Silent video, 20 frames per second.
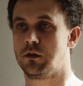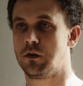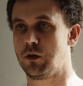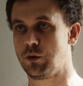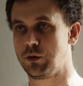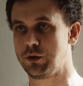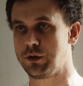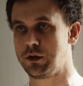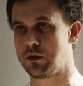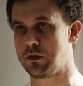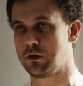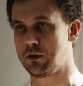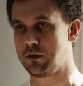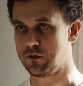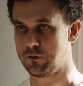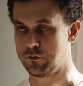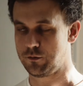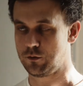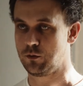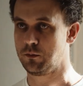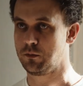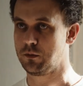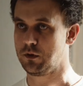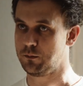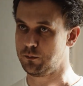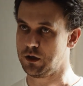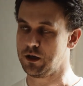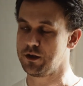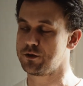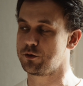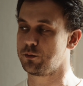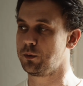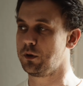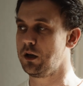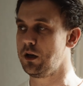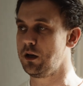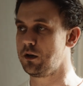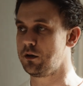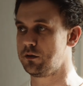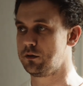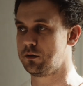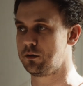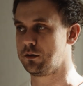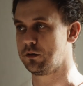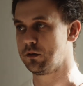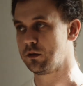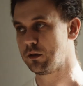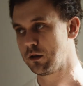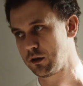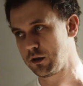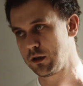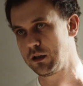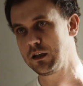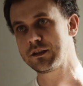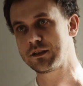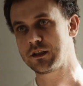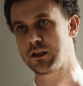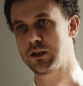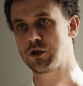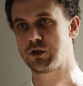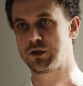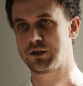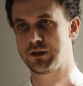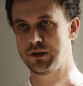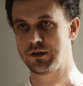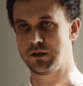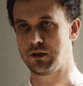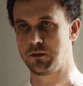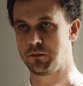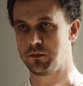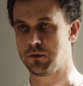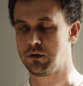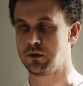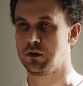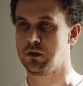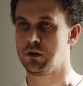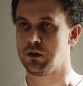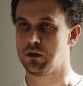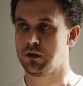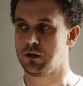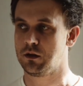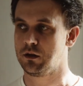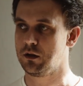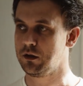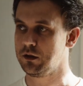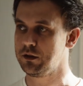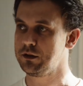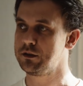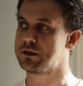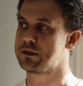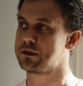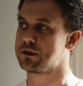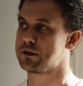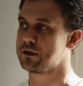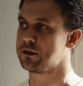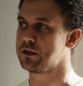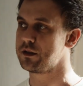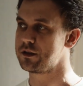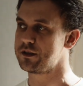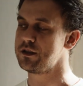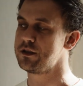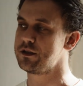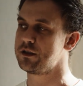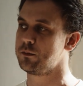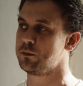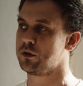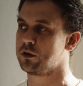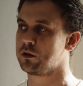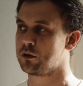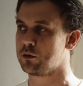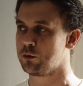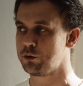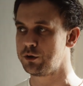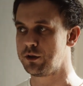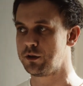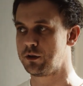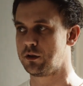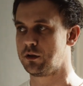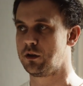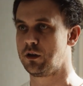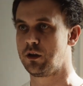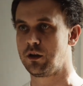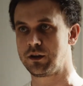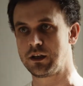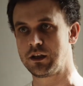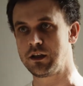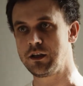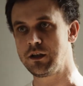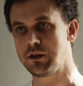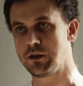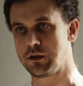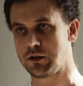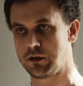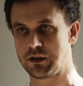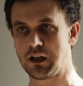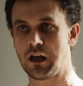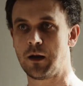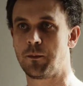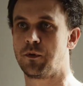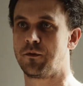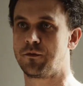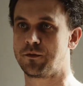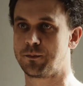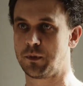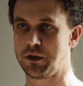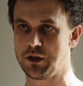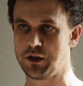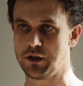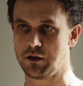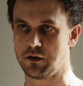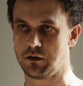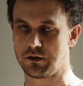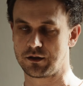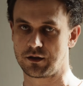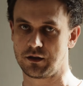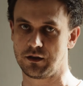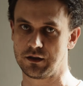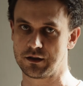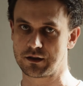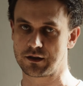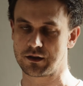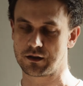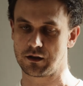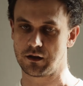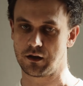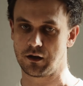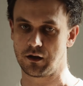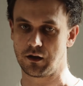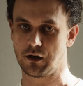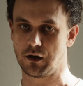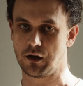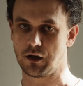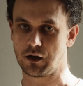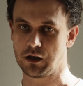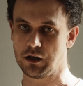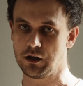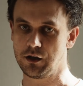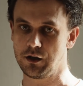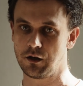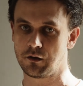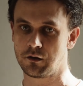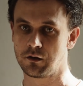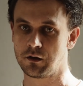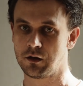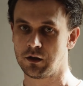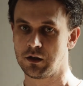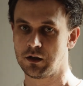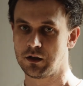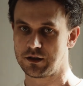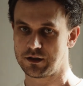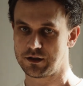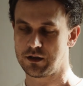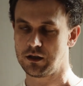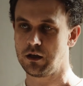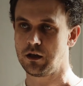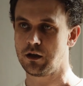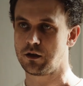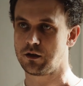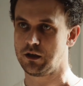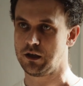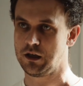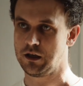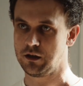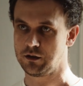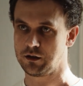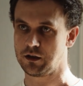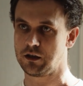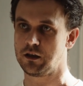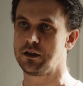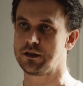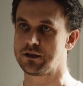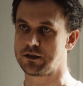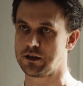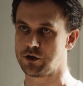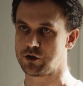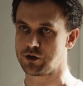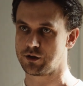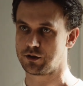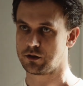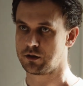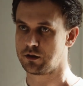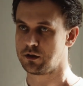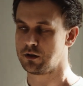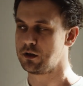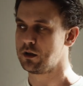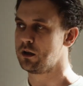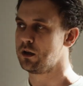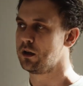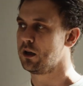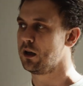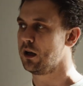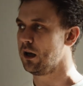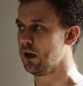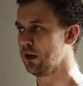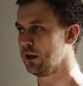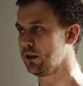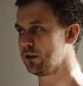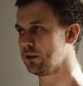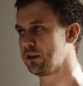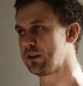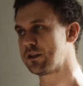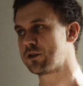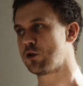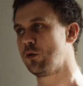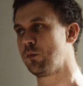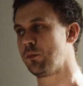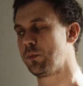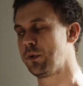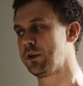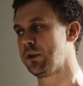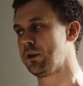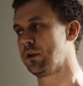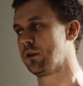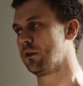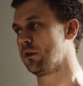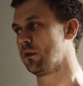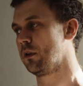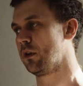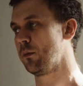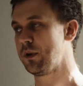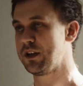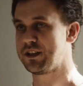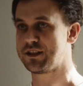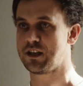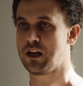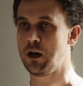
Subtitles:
order from my supplier release agent system. It's this system including three type of materials. It's cleaner, sealer, and release agent. And this company messed